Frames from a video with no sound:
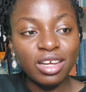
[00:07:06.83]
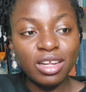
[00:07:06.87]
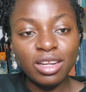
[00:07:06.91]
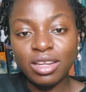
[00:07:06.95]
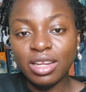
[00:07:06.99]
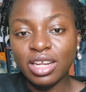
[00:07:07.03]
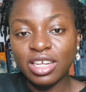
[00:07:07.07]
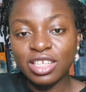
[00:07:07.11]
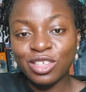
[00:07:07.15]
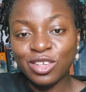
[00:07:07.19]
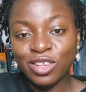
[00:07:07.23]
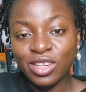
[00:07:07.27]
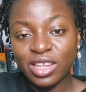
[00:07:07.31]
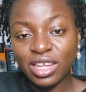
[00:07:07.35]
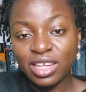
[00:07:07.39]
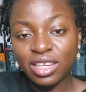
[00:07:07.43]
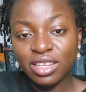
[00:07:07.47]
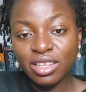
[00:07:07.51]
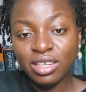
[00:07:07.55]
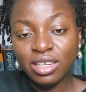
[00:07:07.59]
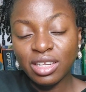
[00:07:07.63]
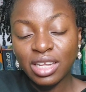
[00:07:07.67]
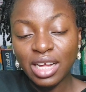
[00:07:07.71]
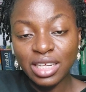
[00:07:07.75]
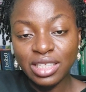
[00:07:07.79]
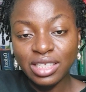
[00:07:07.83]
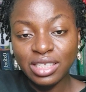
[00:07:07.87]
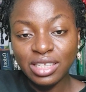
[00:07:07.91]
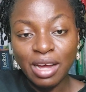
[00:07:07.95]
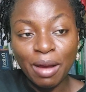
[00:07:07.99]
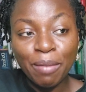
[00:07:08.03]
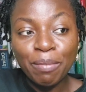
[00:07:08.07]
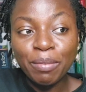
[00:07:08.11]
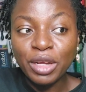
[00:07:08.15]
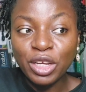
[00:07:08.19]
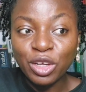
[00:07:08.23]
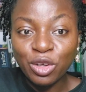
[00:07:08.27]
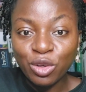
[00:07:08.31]
there's nothing that
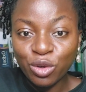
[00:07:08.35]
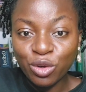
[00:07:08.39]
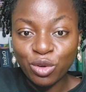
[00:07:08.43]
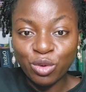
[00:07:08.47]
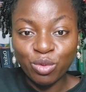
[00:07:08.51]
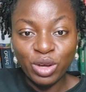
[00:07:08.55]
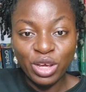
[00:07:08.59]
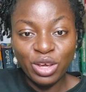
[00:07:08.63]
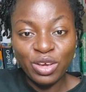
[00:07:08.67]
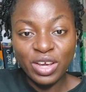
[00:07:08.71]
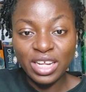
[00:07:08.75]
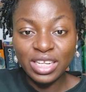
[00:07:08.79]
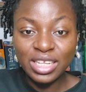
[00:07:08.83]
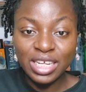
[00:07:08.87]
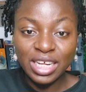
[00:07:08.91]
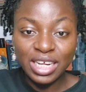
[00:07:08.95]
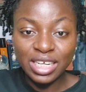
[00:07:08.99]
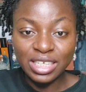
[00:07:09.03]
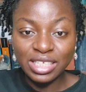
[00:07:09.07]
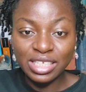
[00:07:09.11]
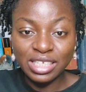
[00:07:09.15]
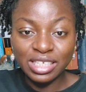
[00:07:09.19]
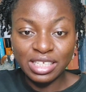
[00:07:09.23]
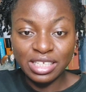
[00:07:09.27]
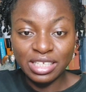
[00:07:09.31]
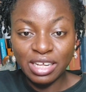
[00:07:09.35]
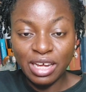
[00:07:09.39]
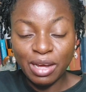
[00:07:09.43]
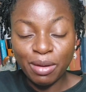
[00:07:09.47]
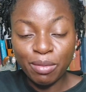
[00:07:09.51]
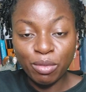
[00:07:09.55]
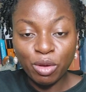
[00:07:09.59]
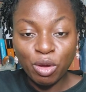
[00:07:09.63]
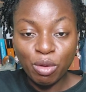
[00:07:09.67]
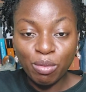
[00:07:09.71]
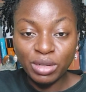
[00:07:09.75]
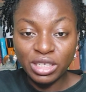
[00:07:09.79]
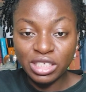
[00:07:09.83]
can be done. When you enter
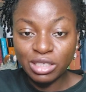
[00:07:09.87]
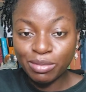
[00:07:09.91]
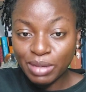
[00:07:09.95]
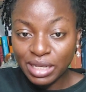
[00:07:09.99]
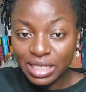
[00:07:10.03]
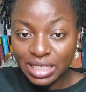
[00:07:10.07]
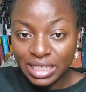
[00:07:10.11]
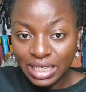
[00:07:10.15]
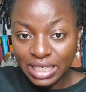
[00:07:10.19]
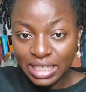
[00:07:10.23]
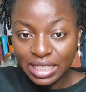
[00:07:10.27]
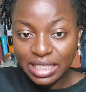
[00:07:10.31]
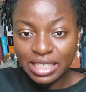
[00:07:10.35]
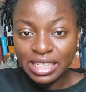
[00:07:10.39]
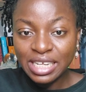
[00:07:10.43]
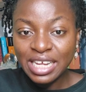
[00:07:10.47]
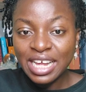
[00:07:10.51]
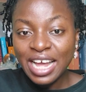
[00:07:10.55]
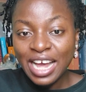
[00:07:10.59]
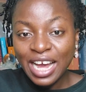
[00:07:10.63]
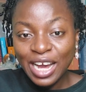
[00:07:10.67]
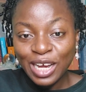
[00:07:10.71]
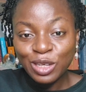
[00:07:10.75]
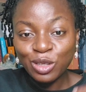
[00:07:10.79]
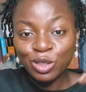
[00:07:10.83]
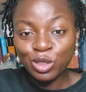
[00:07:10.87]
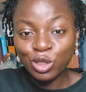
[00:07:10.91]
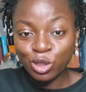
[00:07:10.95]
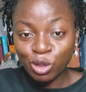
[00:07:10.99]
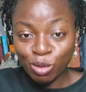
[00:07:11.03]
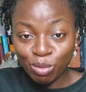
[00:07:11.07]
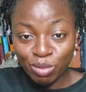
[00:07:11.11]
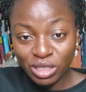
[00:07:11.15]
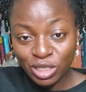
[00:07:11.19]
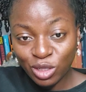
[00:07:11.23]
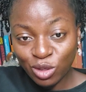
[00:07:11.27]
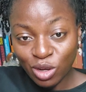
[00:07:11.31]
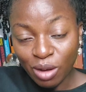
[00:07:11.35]
that commencement date and you
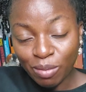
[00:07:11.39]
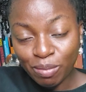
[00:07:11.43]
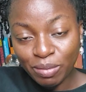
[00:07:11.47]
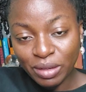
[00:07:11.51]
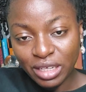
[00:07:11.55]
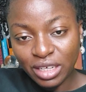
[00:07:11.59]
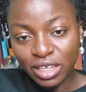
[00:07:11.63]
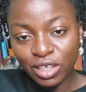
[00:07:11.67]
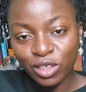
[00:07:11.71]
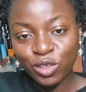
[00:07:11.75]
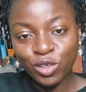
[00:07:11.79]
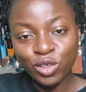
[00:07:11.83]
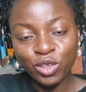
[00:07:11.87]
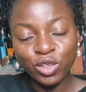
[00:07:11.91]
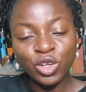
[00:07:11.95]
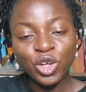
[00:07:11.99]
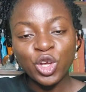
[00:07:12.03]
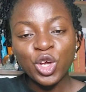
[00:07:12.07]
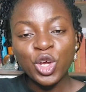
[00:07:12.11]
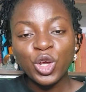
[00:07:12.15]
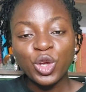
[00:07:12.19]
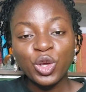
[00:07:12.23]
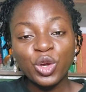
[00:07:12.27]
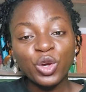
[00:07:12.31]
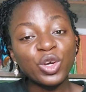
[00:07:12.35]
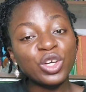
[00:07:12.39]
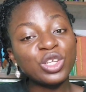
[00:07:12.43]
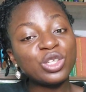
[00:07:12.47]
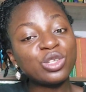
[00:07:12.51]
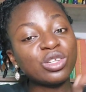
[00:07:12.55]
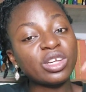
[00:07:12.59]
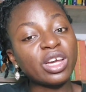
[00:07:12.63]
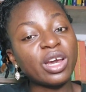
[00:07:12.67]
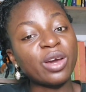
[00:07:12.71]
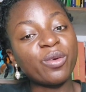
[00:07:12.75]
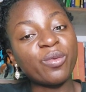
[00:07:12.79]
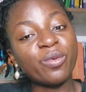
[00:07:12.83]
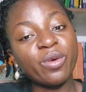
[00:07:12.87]
submit your application, you're going to
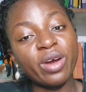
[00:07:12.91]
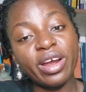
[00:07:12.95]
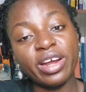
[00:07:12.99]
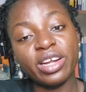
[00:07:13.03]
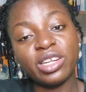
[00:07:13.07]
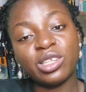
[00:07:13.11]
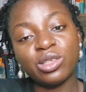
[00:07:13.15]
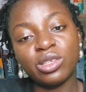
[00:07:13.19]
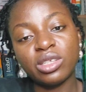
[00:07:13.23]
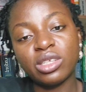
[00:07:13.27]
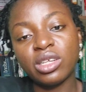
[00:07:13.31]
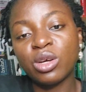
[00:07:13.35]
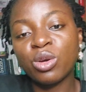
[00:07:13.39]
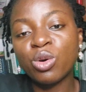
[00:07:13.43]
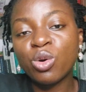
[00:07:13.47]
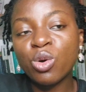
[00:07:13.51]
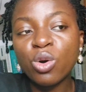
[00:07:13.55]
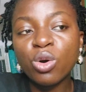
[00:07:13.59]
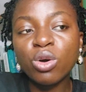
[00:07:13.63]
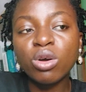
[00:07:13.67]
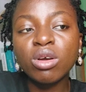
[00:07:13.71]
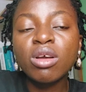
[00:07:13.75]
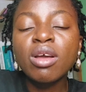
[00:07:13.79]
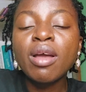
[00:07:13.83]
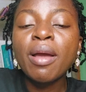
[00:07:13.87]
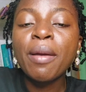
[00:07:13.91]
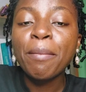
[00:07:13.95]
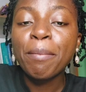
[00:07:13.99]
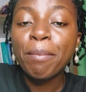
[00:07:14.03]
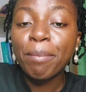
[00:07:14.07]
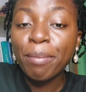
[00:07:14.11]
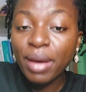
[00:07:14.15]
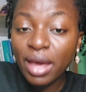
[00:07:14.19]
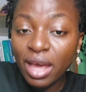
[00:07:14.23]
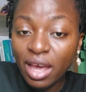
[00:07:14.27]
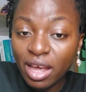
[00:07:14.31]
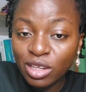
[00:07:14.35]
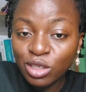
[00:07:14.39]
get queried to say, oh,
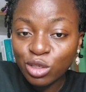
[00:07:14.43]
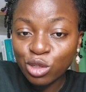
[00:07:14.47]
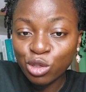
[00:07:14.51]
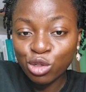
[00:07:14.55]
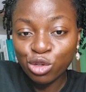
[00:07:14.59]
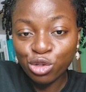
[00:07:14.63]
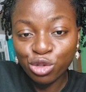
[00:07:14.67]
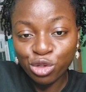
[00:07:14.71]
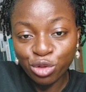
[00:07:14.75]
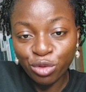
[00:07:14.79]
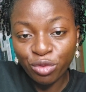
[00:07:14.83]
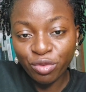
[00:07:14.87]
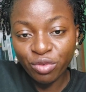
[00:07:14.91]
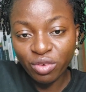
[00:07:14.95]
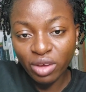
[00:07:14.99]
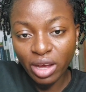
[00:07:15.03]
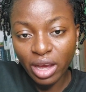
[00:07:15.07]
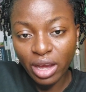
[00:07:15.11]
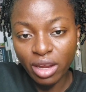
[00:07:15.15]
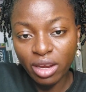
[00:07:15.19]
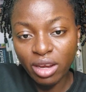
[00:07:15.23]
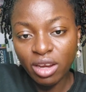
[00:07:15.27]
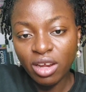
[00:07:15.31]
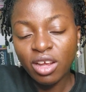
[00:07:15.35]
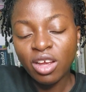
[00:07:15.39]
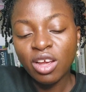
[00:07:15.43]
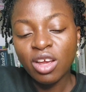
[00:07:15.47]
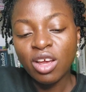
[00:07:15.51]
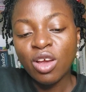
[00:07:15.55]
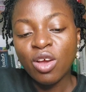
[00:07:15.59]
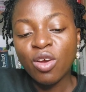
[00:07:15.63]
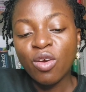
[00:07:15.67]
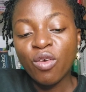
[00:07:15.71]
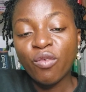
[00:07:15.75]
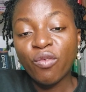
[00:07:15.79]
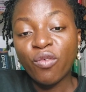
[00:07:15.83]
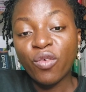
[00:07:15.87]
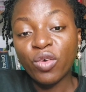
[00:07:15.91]
pay so fine
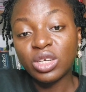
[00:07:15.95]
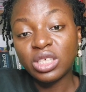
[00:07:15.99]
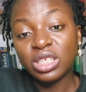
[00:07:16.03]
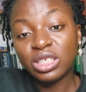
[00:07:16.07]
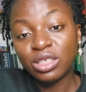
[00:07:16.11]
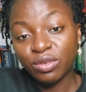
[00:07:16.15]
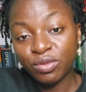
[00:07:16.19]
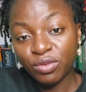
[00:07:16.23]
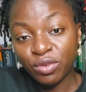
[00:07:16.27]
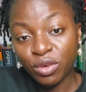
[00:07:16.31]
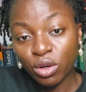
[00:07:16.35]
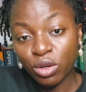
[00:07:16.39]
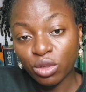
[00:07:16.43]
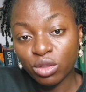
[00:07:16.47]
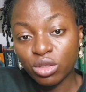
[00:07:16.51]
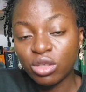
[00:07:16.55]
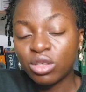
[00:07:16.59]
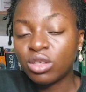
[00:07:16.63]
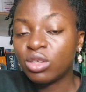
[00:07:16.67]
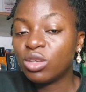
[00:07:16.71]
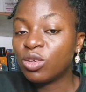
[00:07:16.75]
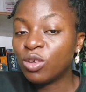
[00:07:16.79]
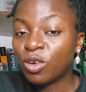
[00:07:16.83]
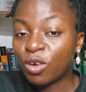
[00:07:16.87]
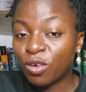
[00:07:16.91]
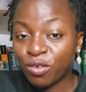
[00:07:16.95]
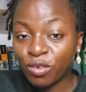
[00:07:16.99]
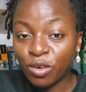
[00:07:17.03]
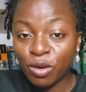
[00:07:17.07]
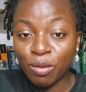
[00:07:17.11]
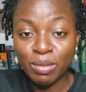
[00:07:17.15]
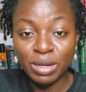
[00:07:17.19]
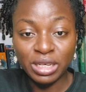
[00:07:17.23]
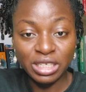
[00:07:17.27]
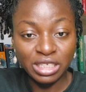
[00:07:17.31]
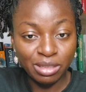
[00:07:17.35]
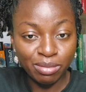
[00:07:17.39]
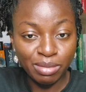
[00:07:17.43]
for default of
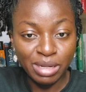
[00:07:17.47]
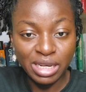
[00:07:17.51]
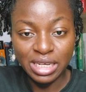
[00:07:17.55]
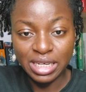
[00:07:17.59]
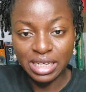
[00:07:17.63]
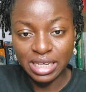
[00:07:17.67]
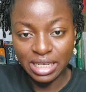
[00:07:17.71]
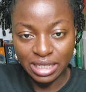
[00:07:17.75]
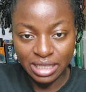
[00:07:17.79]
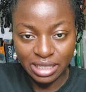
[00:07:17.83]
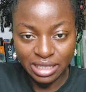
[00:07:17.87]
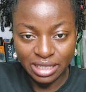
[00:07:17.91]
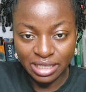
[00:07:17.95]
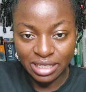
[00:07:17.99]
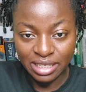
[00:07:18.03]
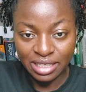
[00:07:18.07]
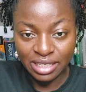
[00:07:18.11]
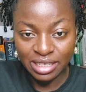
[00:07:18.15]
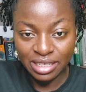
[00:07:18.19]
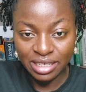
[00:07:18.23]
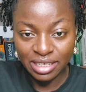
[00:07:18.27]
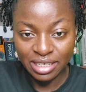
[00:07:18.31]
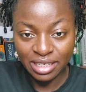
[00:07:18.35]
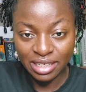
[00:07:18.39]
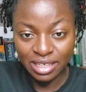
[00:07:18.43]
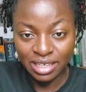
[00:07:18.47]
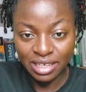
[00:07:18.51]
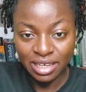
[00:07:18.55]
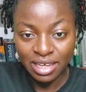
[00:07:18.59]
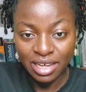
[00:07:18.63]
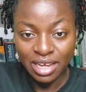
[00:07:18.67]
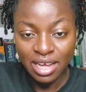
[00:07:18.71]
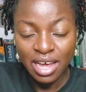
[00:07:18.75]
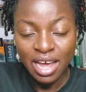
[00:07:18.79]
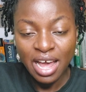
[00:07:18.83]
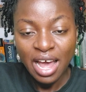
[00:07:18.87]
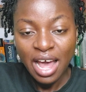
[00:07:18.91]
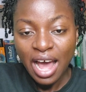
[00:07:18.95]
commencement date.
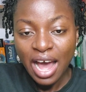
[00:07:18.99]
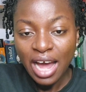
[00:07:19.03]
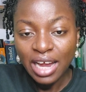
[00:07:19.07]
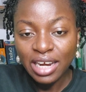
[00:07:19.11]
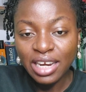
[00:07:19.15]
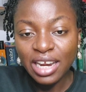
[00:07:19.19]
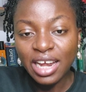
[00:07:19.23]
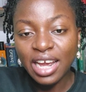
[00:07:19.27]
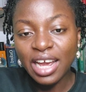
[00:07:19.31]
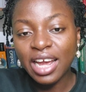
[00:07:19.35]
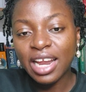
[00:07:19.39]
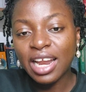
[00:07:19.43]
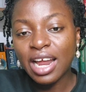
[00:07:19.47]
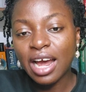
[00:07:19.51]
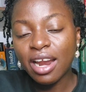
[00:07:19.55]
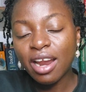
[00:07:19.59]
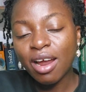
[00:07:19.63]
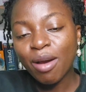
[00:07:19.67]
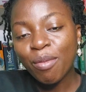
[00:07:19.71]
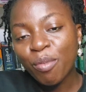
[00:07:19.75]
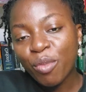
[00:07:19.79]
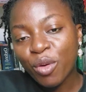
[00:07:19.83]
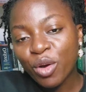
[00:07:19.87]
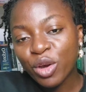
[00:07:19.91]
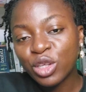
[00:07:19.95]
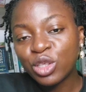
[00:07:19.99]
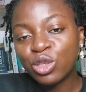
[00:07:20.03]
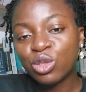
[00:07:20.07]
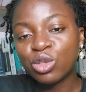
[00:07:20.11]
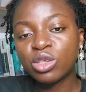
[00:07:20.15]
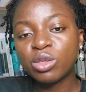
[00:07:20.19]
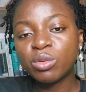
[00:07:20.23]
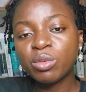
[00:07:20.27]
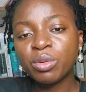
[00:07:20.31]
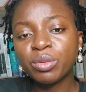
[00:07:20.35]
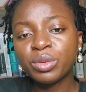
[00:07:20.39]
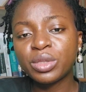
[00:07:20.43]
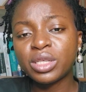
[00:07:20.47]
And then at that point, you
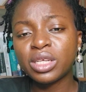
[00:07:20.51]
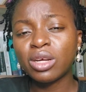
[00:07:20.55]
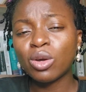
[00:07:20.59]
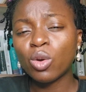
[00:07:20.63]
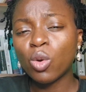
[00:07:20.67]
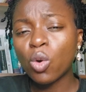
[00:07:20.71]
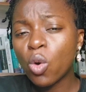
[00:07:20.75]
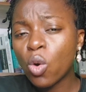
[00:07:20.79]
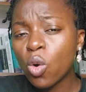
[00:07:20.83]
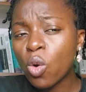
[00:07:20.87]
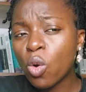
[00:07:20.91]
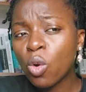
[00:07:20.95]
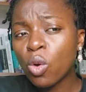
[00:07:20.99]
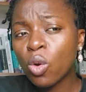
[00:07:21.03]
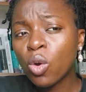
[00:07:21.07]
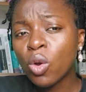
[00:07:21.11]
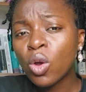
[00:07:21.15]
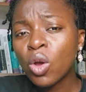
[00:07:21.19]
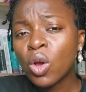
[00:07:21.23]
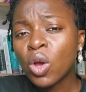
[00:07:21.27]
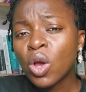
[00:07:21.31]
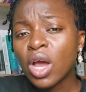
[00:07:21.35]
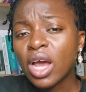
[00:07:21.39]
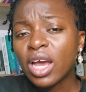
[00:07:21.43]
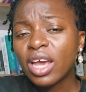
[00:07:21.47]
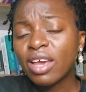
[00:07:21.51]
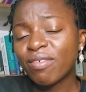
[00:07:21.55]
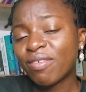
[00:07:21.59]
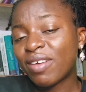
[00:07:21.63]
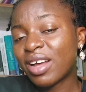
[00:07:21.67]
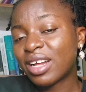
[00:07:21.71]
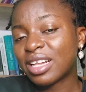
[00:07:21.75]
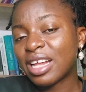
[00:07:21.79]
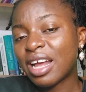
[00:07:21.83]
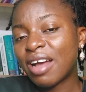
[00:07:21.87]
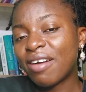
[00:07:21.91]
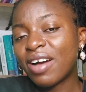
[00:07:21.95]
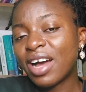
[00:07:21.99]
see people saying, oh, in
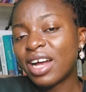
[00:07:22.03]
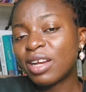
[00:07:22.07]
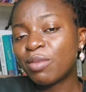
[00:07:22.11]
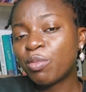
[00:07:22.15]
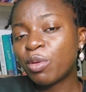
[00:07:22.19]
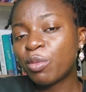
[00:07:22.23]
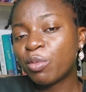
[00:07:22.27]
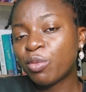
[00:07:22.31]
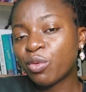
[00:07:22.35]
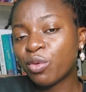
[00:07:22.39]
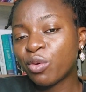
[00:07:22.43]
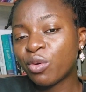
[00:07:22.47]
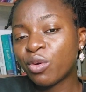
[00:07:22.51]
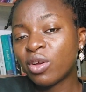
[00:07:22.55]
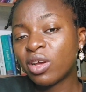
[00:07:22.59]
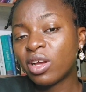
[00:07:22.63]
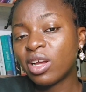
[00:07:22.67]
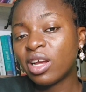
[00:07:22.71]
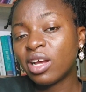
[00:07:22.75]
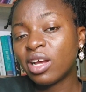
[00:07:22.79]
fact, I had people